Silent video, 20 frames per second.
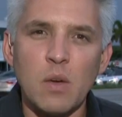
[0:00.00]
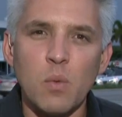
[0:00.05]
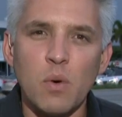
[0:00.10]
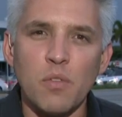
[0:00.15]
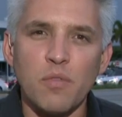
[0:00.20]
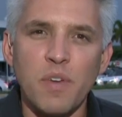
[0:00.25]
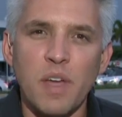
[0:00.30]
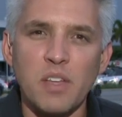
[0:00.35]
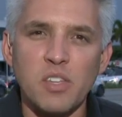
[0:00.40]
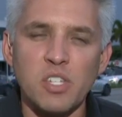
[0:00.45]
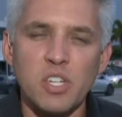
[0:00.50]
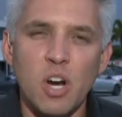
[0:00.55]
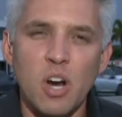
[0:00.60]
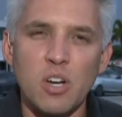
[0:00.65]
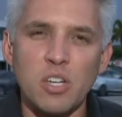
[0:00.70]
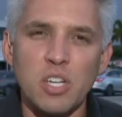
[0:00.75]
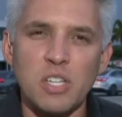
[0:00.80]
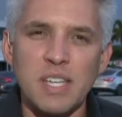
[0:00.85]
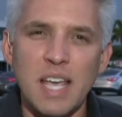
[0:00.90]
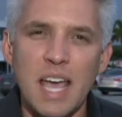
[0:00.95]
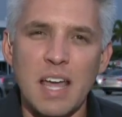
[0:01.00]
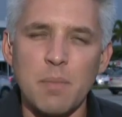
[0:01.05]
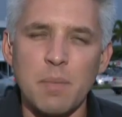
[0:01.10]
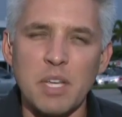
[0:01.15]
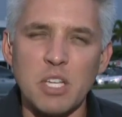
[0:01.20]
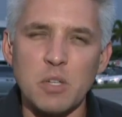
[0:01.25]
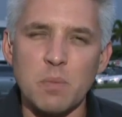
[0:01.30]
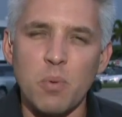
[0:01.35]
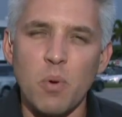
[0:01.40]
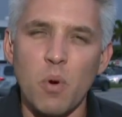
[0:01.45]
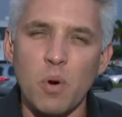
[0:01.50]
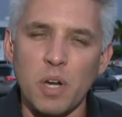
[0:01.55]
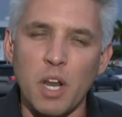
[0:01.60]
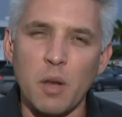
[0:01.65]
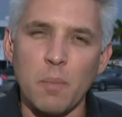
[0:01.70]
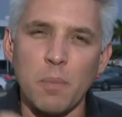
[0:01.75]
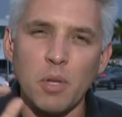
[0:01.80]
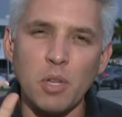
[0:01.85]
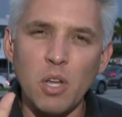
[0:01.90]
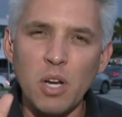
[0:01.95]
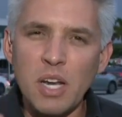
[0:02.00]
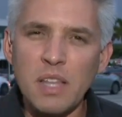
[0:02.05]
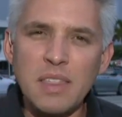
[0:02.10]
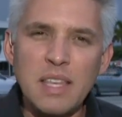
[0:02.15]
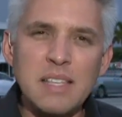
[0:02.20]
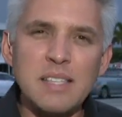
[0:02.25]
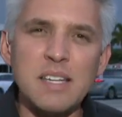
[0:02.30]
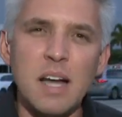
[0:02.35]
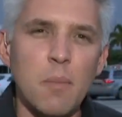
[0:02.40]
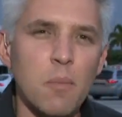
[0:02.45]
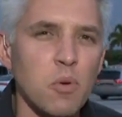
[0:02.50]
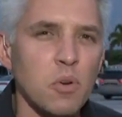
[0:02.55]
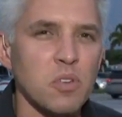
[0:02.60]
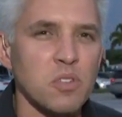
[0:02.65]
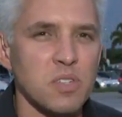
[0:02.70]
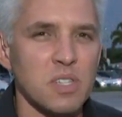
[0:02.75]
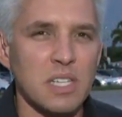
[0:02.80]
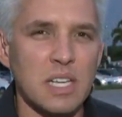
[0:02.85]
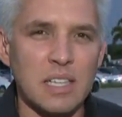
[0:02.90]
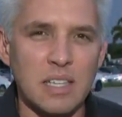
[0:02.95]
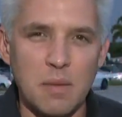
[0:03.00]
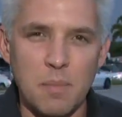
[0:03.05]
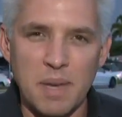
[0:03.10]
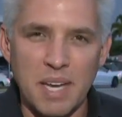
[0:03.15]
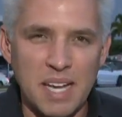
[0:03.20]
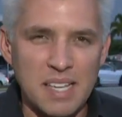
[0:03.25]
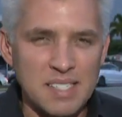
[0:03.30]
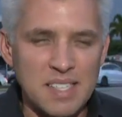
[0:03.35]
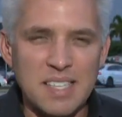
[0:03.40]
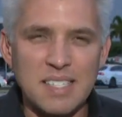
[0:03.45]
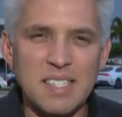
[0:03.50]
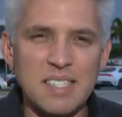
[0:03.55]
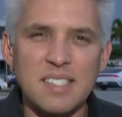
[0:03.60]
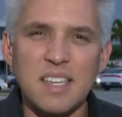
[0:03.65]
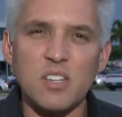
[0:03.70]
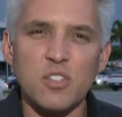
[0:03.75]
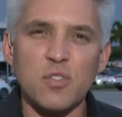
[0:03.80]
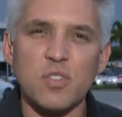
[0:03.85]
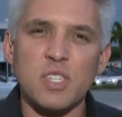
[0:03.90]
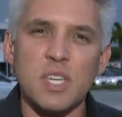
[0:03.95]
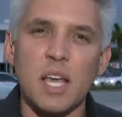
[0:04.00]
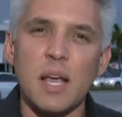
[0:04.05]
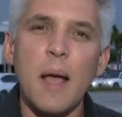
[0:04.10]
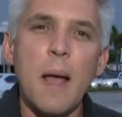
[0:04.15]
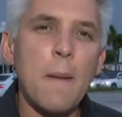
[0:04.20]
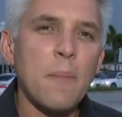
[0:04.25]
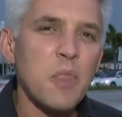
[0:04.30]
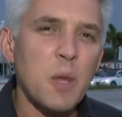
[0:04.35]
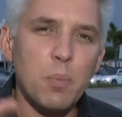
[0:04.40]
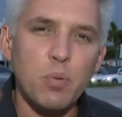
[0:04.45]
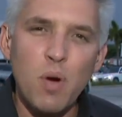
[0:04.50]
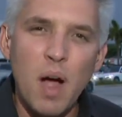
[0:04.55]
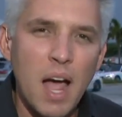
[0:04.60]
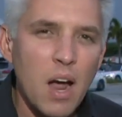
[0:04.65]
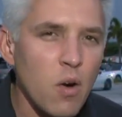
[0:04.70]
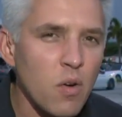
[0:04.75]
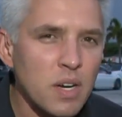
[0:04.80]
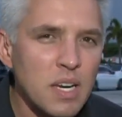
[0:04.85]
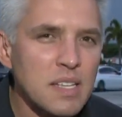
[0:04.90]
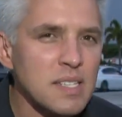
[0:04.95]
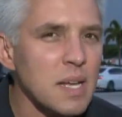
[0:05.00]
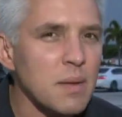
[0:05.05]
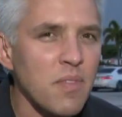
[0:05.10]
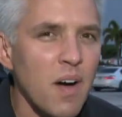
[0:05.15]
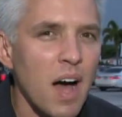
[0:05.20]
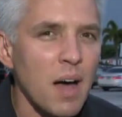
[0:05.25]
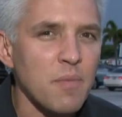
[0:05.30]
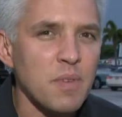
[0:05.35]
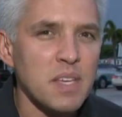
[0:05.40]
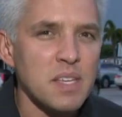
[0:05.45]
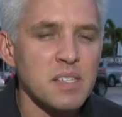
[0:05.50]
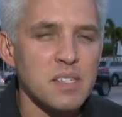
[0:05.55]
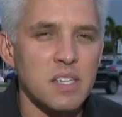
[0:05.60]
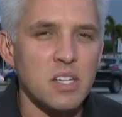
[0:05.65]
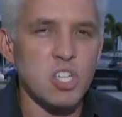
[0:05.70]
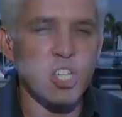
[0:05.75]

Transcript: will face charges and be deported. But look at these numbers, Leland, because this is interesting. The priorities have obviously